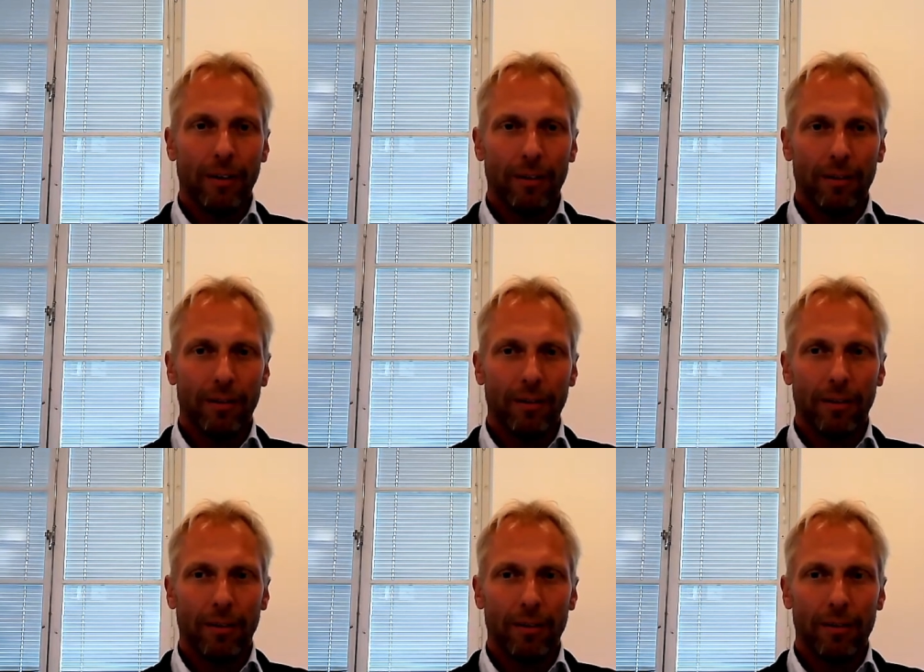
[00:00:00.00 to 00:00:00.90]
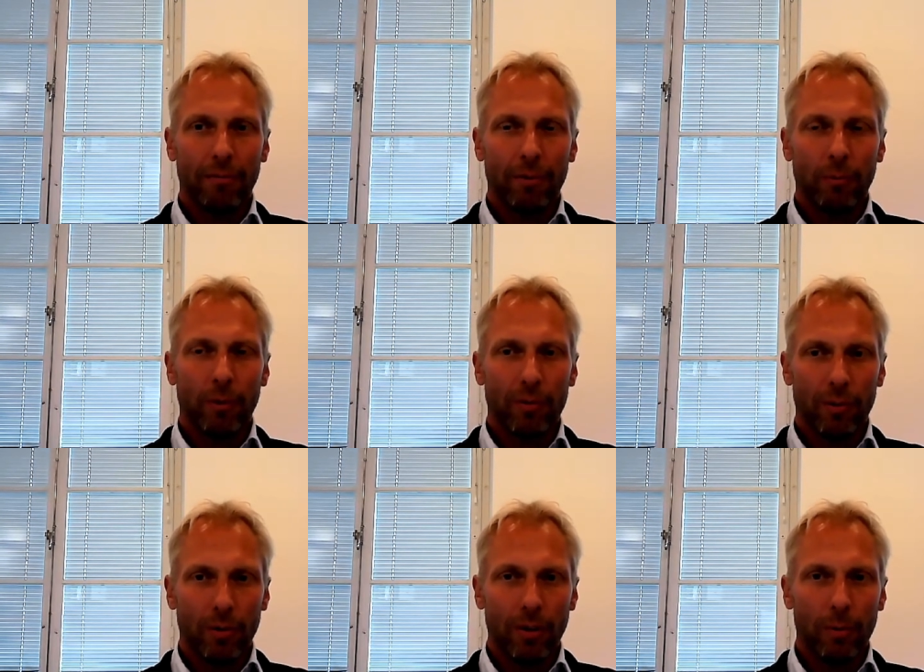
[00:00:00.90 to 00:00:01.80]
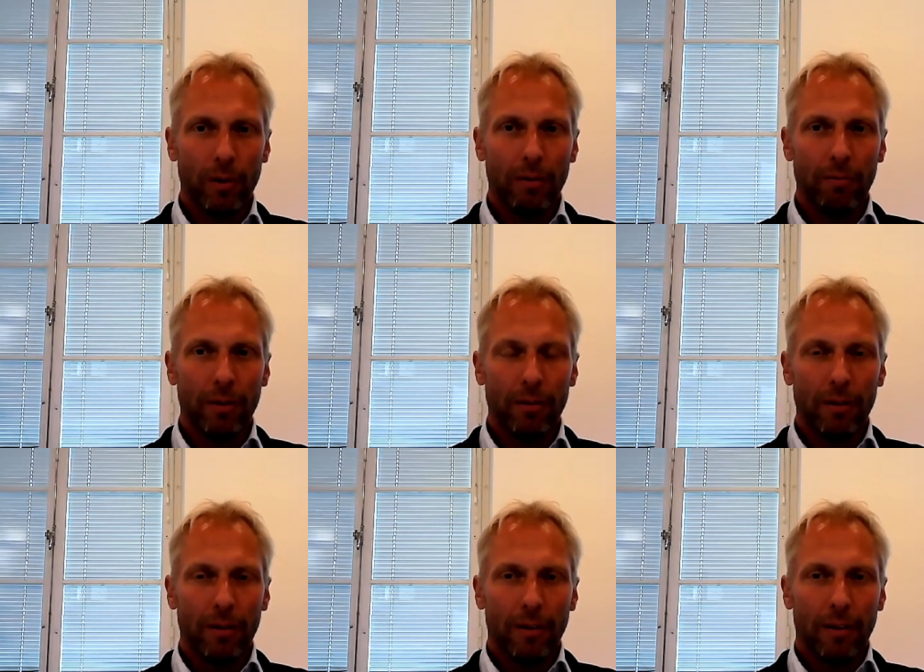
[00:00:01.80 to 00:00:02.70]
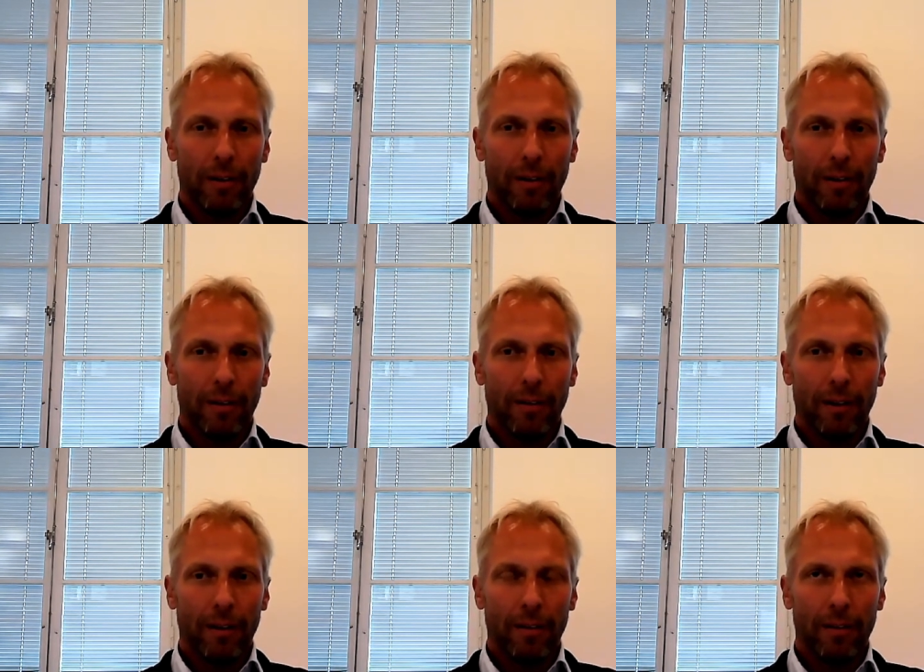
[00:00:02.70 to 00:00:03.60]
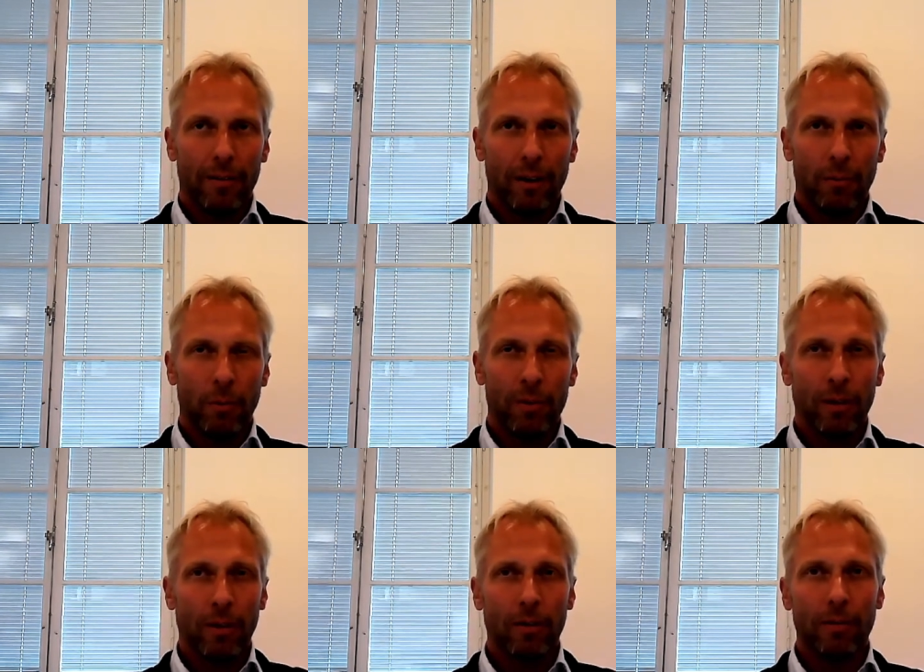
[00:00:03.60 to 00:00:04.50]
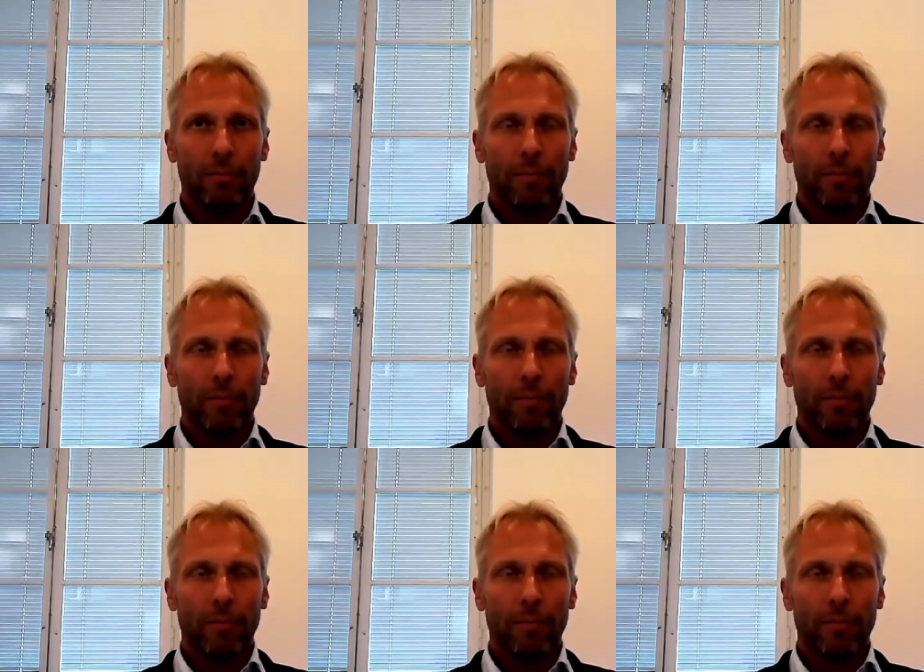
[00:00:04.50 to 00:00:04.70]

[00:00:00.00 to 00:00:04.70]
It's mm-hmm. uh, something we strongly believe in, uh, and uh, so I would say that